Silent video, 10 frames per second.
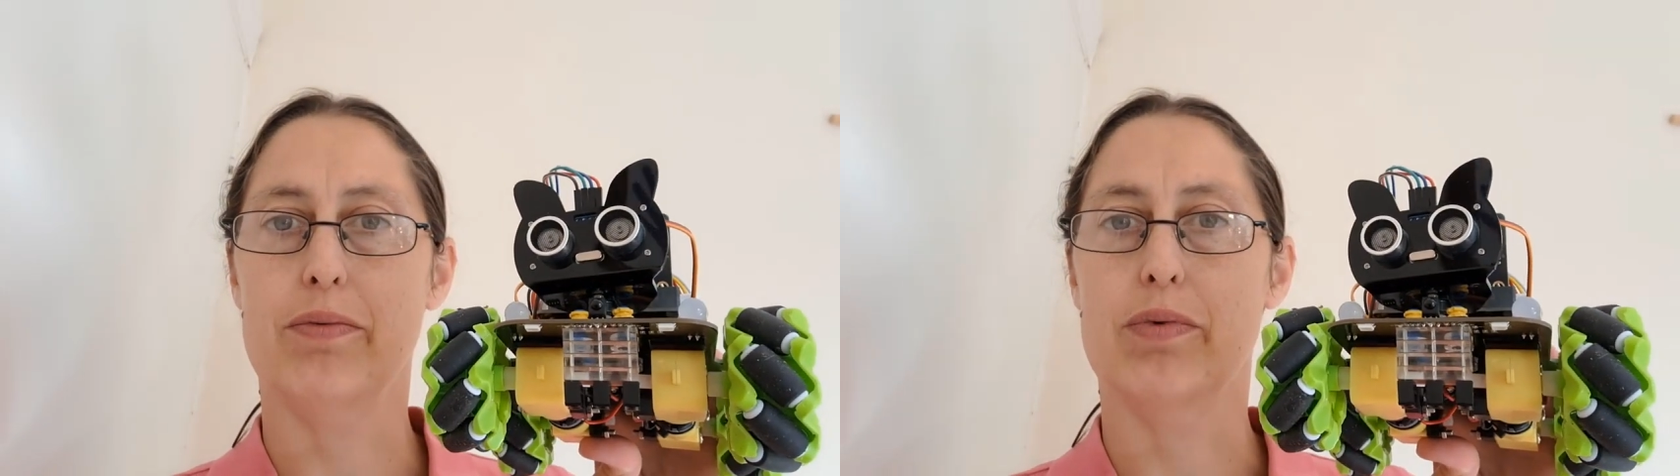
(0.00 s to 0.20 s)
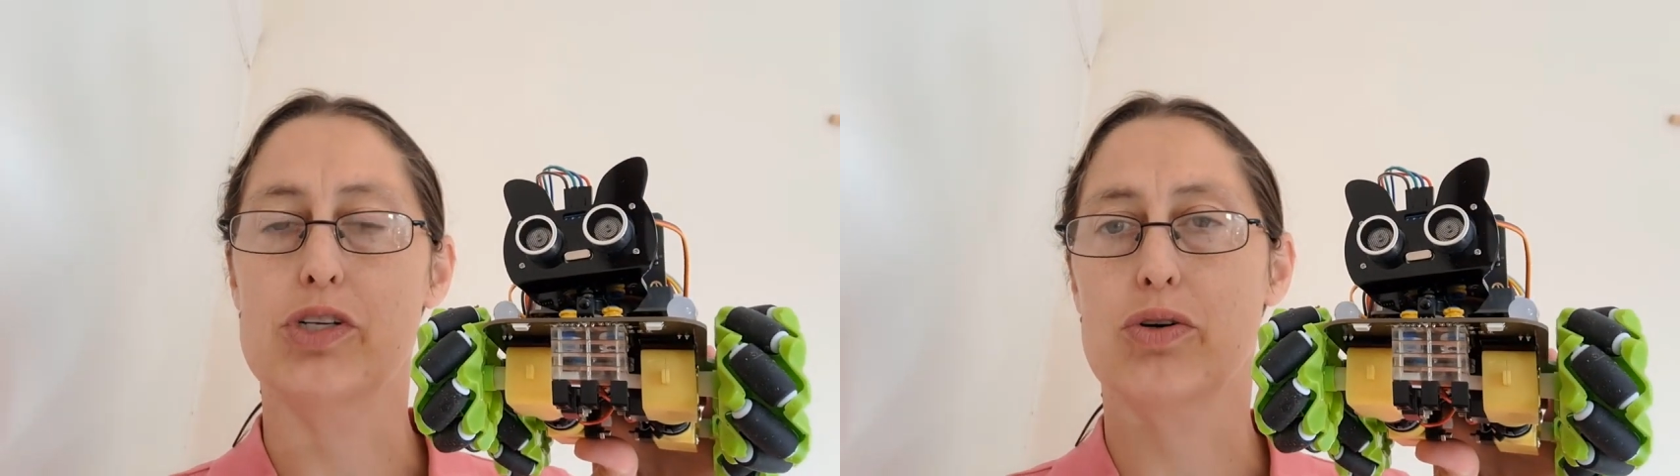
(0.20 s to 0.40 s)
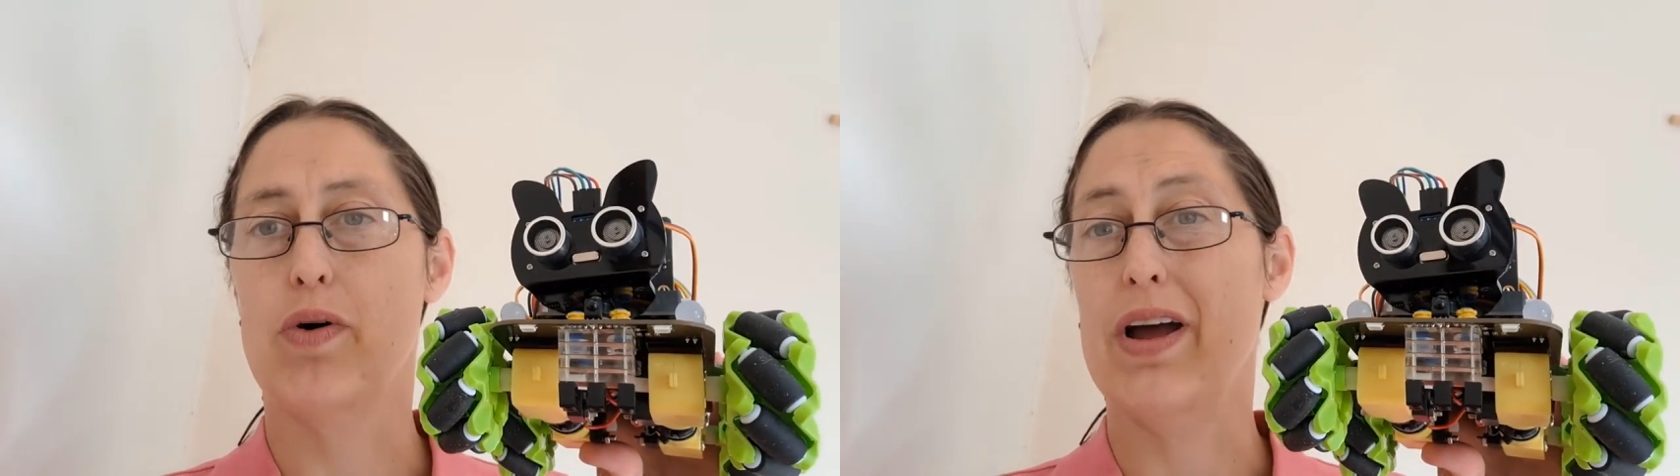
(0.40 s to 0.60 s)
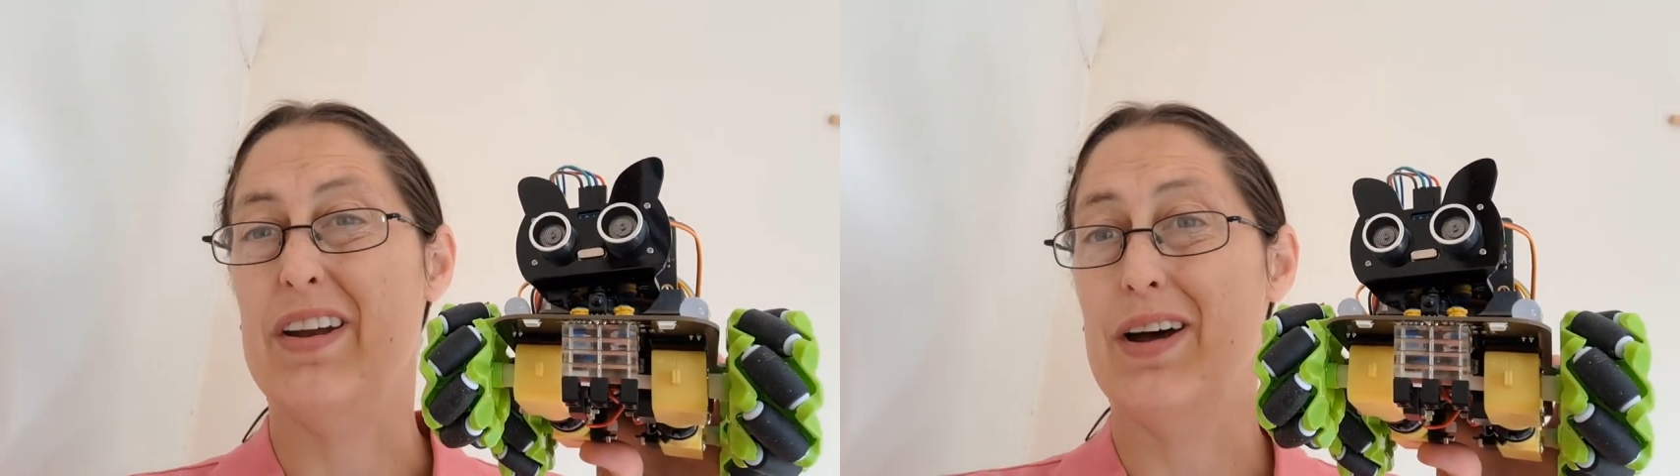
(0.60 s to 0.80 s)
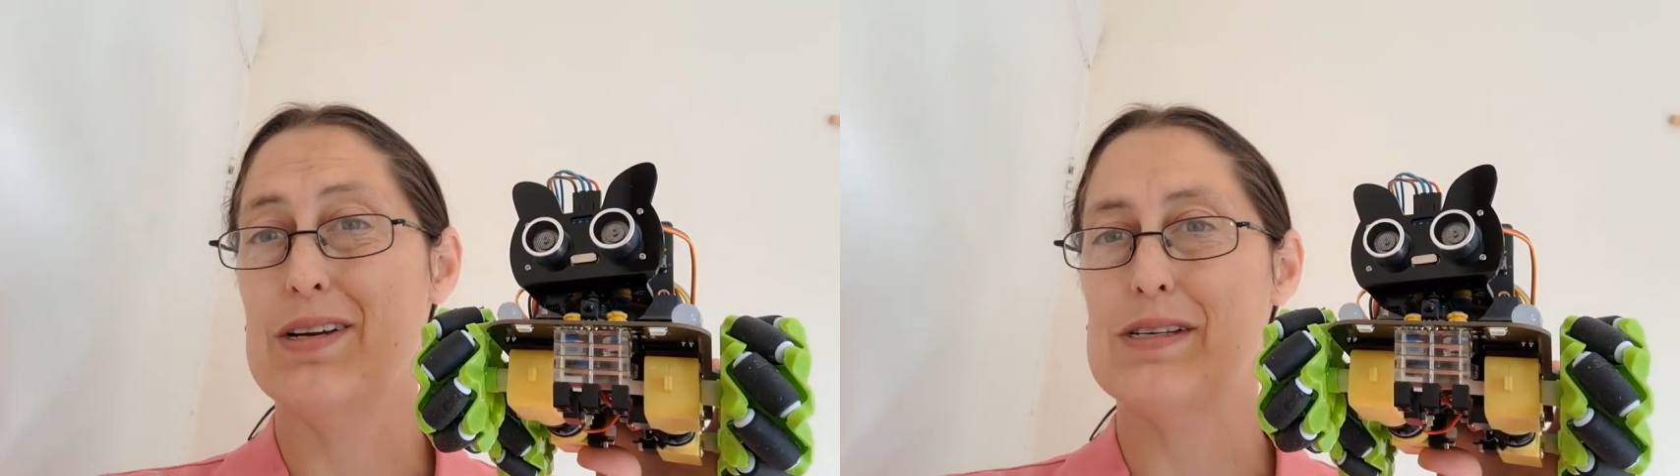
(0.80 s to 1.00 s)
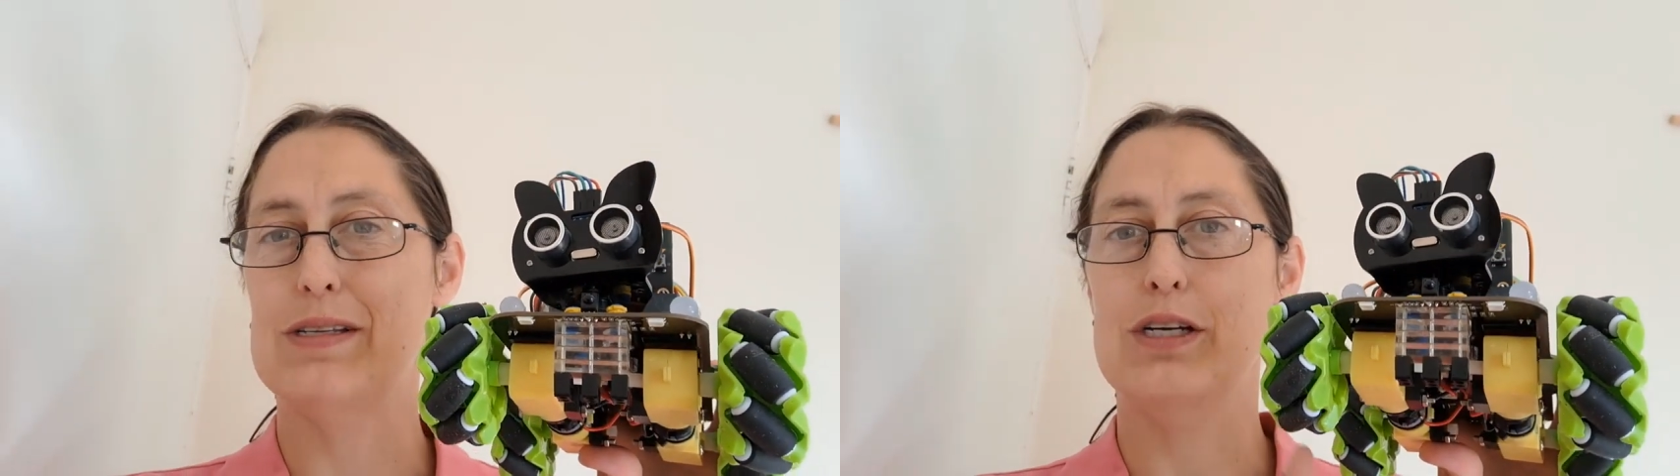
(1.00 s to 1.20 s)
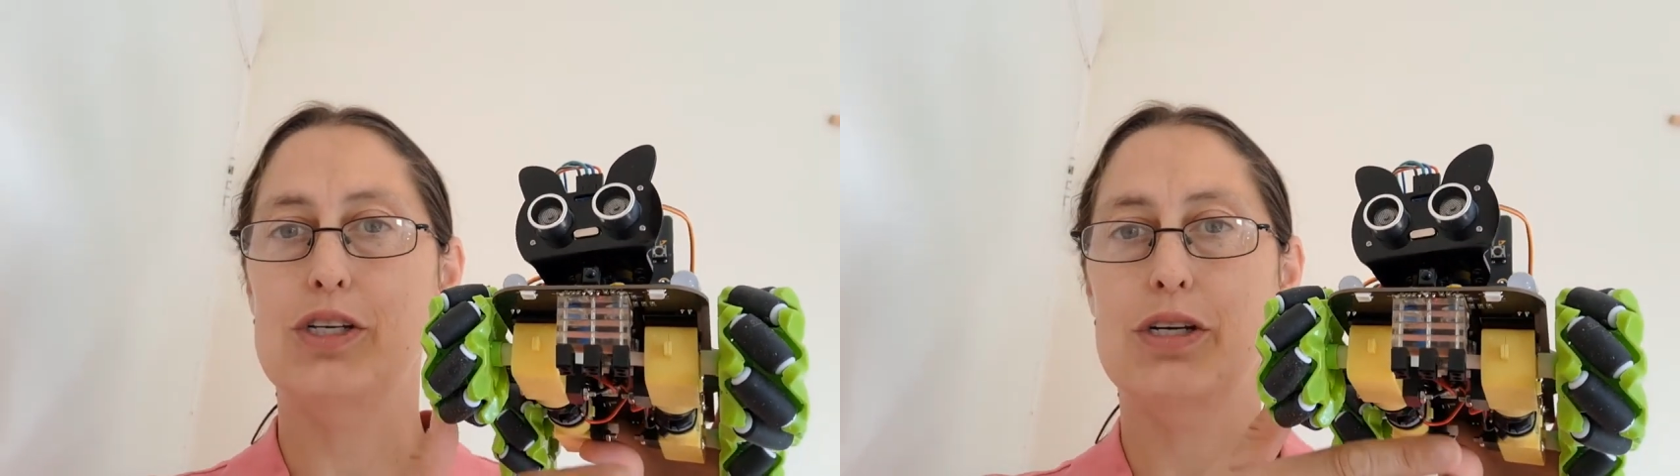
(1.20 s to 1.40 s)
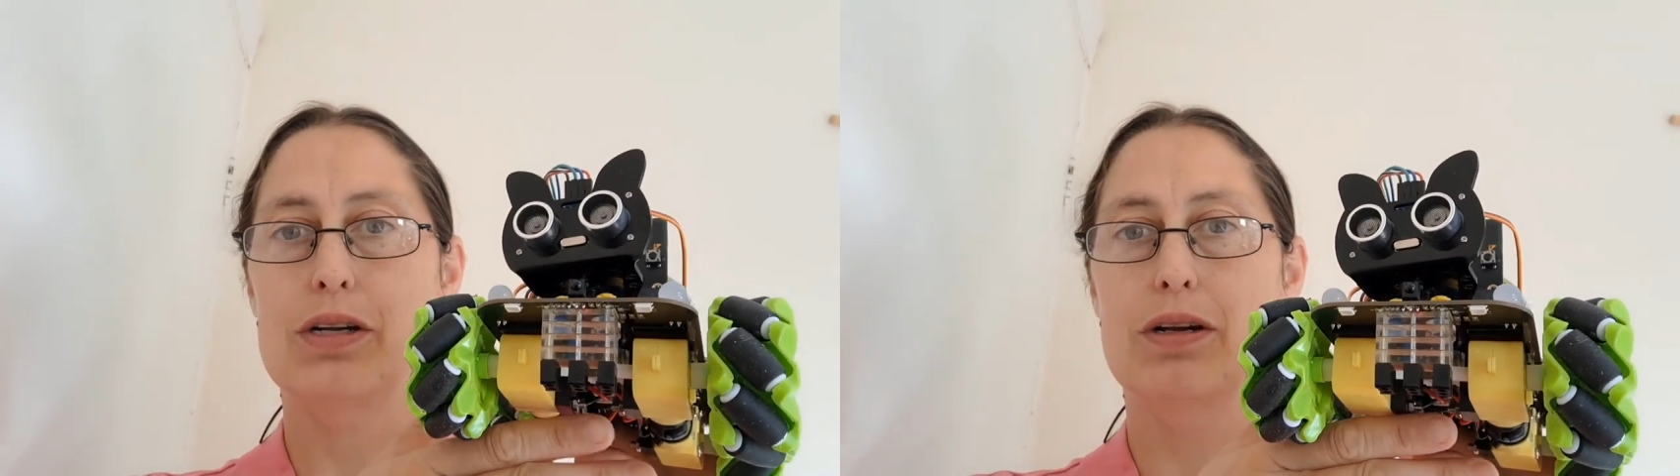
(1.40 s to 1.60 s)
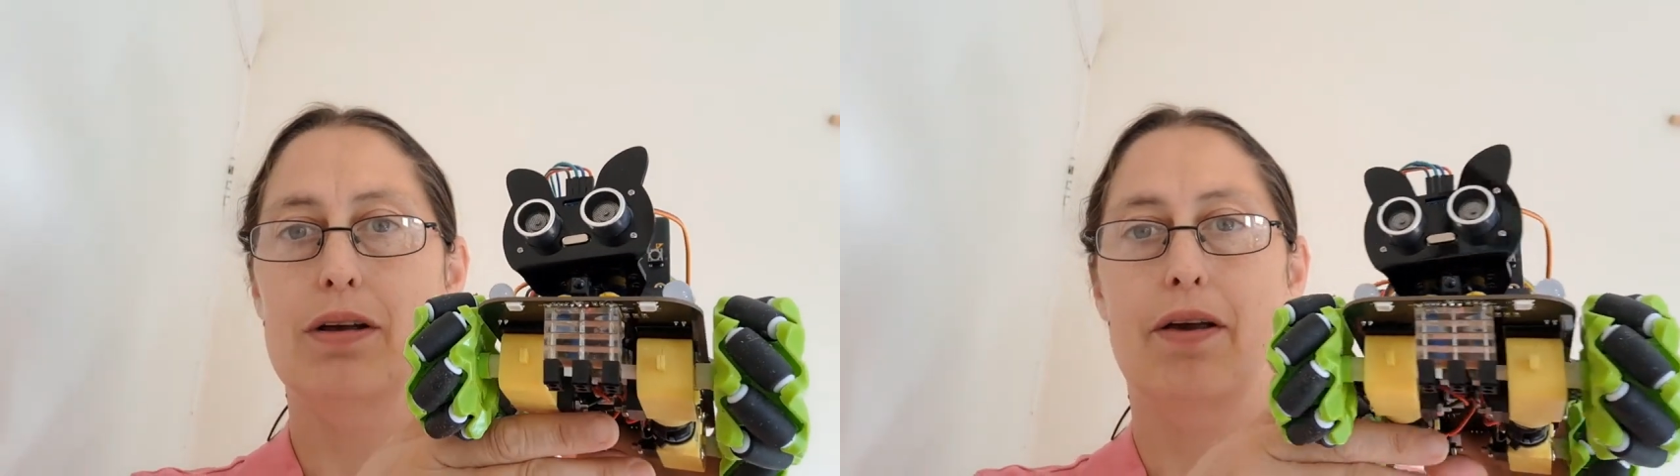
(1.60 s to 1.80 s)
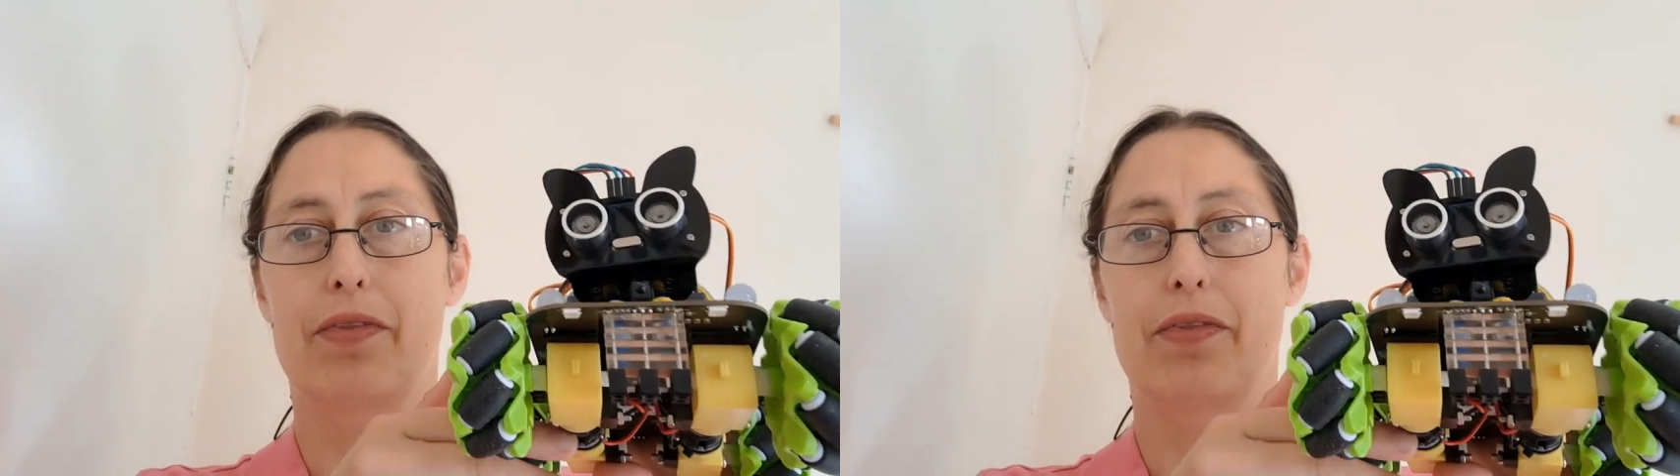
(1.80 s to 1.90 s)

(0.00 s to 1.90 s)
which are quite a nice addition.